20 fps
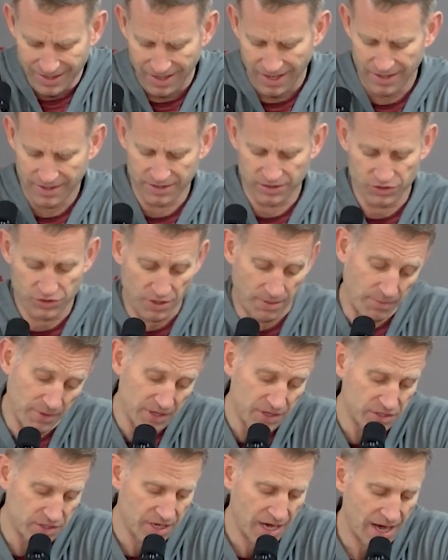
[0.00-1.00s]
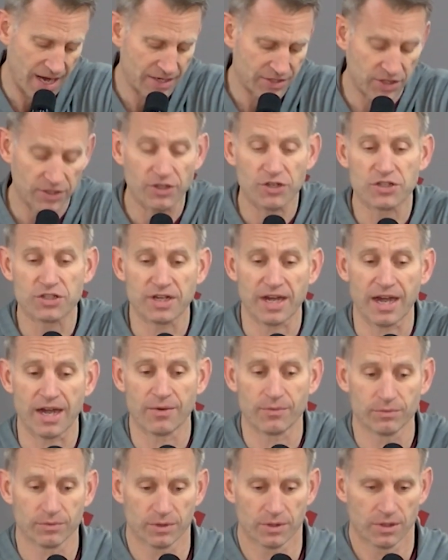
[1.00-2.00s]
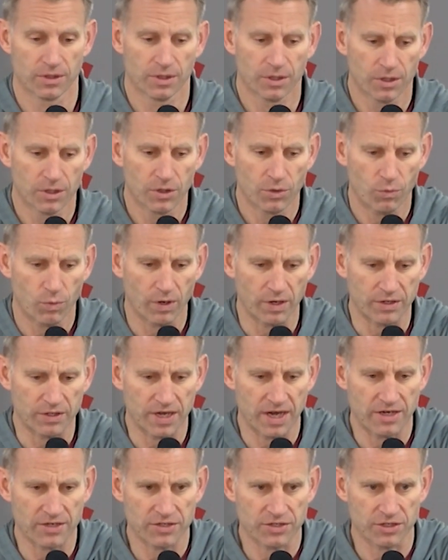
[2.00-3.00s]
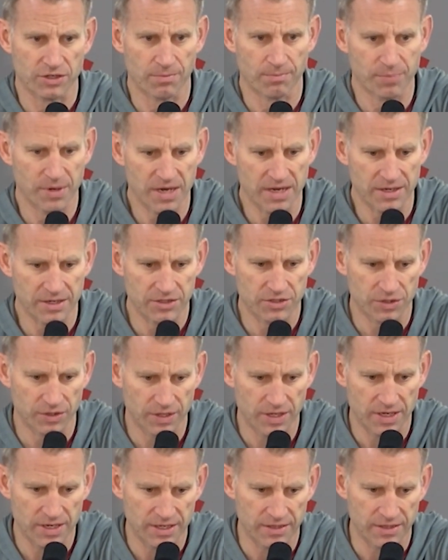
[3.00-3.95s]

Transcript: I think some of these guys understand what it takes to compete in this league,